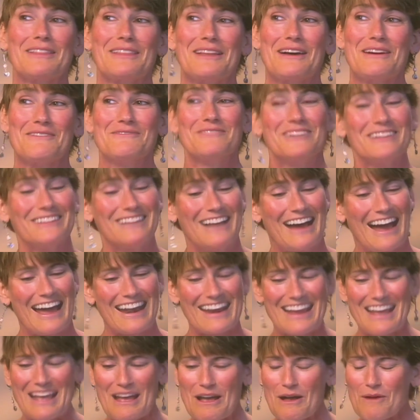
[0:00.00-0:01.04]
love a lot,
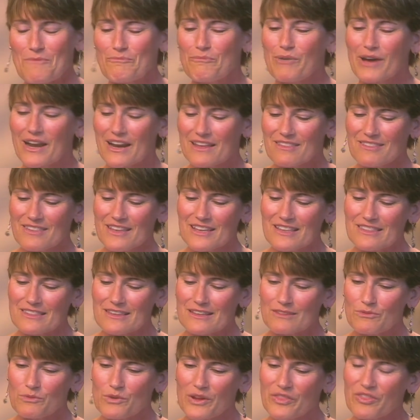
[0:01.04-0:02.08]
but I think
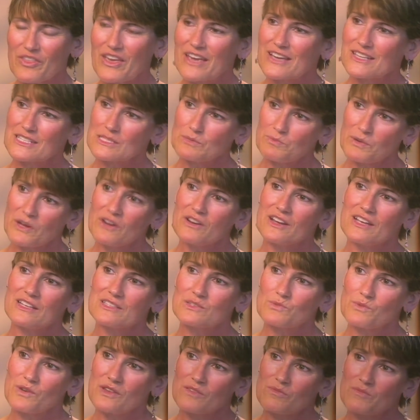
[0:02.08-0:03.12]
that what they
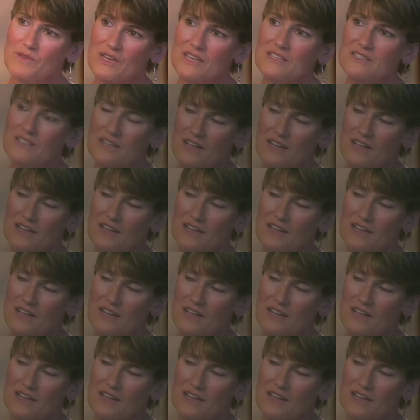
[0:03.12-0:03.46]
experience with me is a